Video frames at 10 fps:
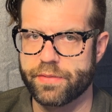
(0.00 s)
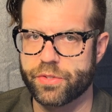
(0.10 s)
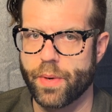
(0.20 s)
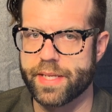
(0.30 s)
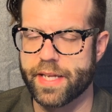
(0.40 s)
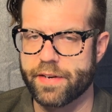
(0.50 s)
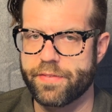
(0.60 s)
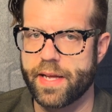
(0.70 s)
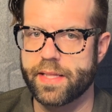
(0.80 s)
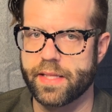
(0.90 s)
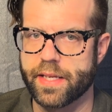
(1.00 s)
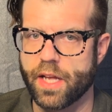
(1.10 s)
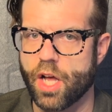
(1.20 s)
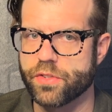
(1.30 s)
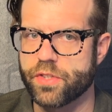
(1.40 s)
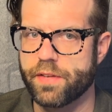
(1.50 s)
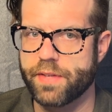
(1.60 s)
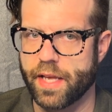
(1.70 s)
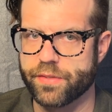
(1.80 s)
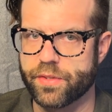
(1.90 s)
to identify and link unsolved
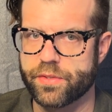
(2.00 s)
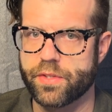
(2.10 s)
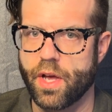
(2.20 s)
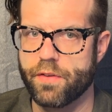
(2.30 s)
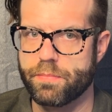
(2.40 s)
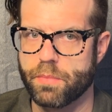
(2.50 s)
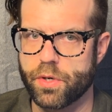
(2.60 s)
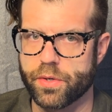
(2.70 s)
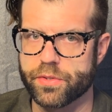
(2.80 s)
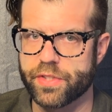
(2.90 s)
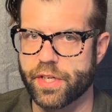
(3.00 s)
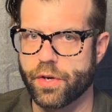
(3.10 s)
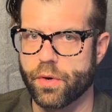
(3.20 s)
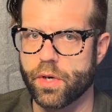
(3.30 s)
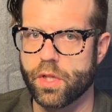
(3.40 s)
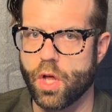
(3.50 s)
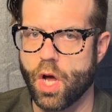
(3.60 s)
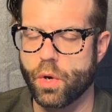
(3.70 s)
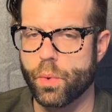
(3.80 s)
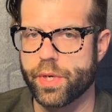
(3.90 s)
cases of murders that occur
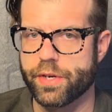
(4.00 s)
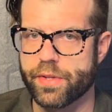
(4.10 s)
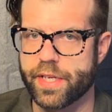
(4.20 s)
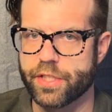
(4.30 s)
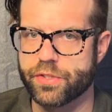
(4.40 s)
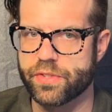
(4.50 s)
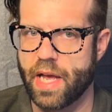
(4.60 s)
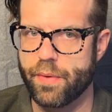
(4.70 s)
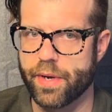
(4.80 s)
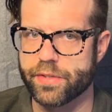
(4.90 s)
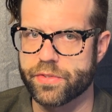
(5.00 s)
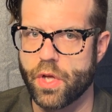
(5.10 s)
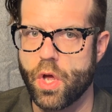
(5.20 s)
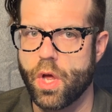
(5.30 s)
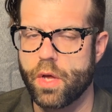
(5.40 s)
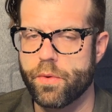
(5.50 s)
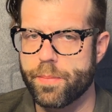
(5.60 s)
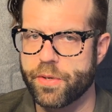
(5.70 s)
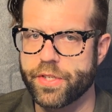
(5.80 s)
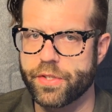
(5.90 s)
along or near the nation's highways, with a
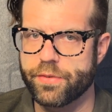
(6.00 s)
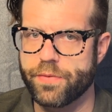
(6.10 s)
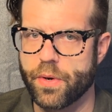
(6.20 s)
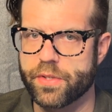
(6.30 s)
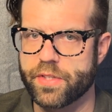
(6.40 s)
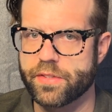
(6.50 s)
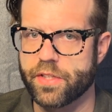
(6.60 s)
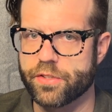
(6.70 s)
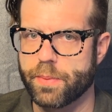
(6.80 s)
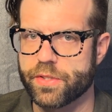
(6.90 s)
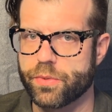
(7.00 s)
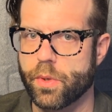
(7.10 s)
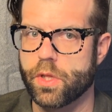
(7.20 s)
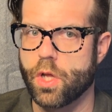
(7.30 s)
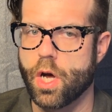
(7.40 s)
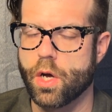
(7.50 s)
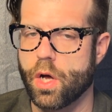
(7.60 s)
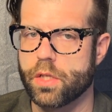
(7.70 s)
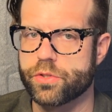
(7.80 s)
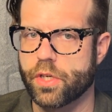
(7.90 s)
particular focus on suspects who are long-haul truck